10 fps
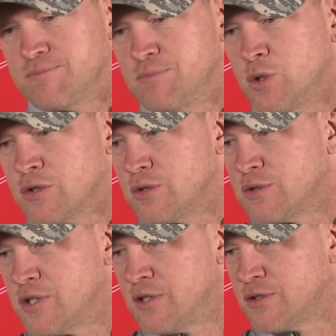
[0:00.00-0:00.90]

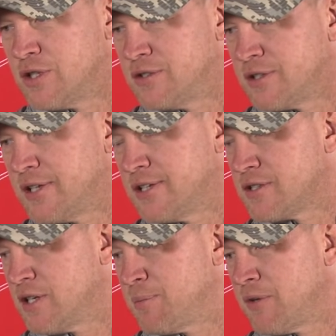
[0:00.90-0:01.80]
musical chairs changing
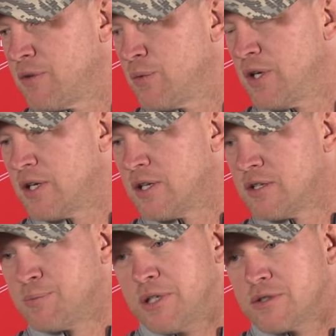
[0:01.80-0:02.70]
landscape every week, and
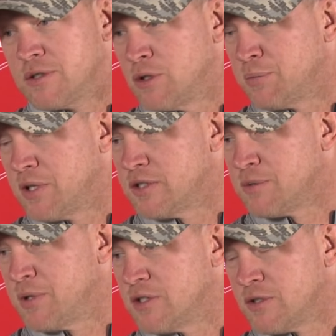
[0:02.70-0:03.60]
it's based on who
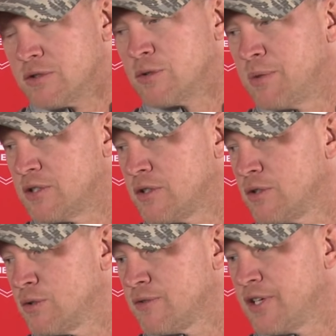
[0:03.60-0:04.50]
plays the best, also based
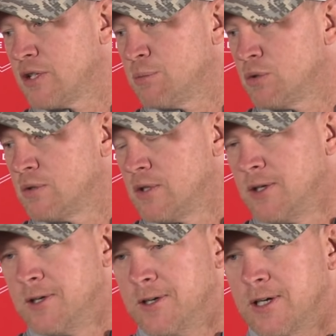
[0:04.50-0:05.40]
on who's available.
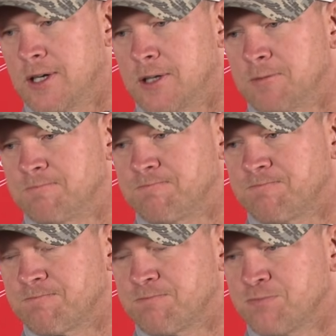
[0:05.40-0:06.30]

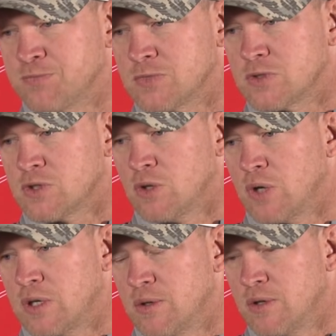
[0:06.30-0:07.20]
So
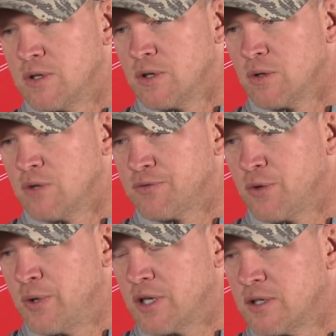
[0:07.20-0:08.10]
it, you know,
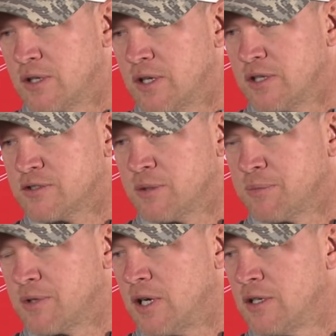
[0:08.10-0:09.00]
hopefully we can get
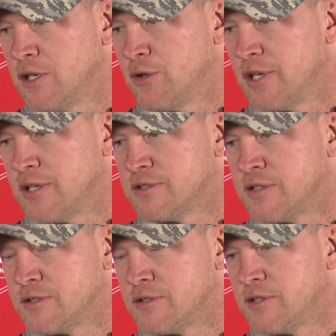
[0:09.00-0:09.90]
some continuity and
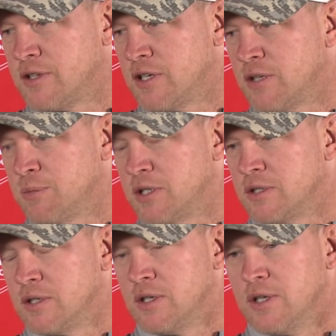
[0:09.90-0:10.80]
consistency there, but
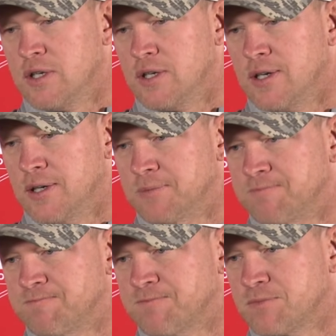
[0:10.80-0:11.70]

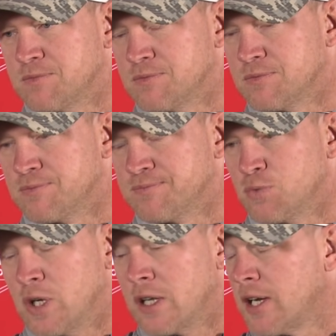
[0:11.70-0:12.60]

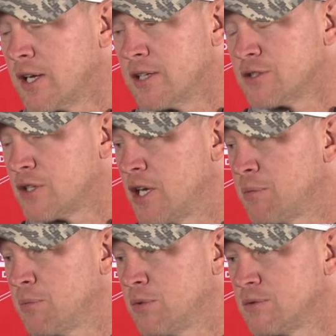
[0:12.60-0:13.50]
we've got a lot of guys that are
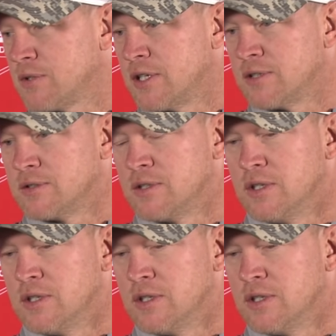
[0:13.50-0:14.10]
capable, and